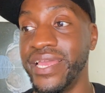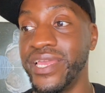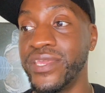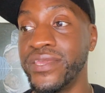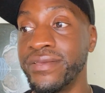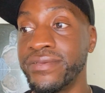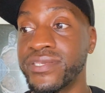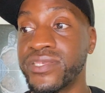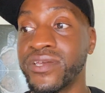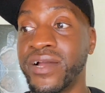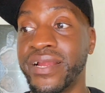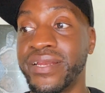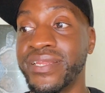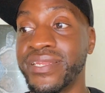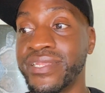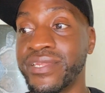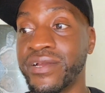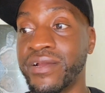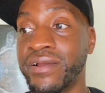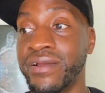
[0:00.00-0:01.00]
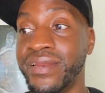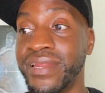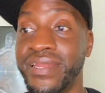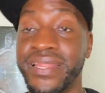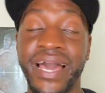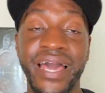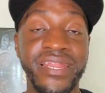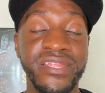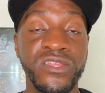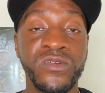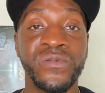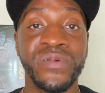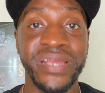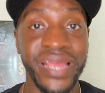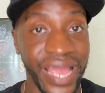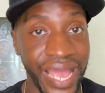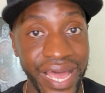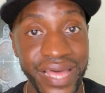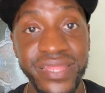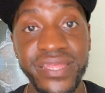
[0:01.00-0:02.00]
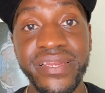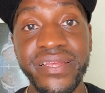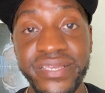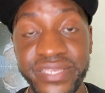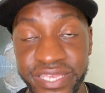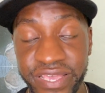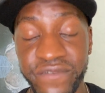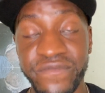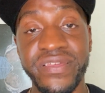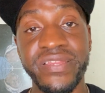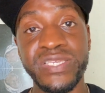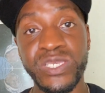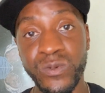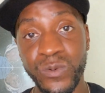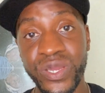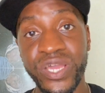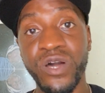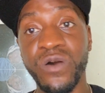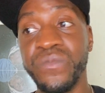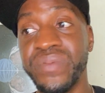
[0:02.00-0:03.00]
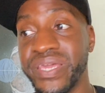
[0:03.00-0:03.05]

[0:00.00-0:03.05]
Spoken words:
you start to learn a lot of the realities of it as well,